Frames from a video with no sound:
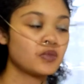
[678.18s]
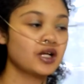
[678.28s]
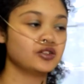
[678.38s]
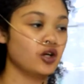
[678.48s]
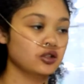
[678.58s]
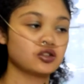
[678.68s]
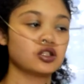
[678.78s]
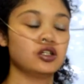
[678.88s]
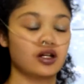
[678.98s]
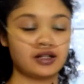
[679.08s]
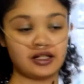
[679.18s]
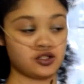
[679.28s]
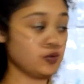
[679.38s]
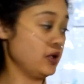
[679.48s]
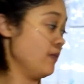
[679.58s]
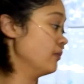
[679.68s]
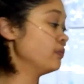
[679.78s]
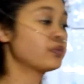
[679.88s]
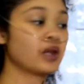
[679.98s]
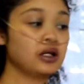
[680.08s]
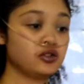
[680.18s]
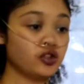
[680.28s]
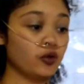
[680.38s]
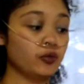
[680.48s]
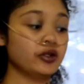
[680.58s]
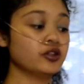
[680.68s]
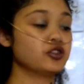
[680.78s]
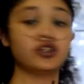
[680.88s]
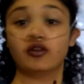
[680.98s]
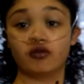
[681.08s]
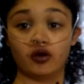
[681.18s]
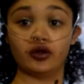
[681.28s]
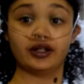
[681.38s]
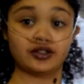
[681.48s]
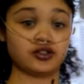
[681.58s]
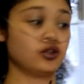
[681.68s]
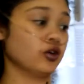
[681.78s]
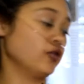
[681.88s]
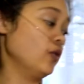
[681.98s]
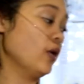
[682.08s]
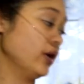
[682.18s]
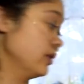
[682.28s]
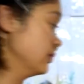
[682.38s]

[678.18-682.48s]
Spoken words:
it's honestly not that sweet. So we could still roll it in sugar if we want.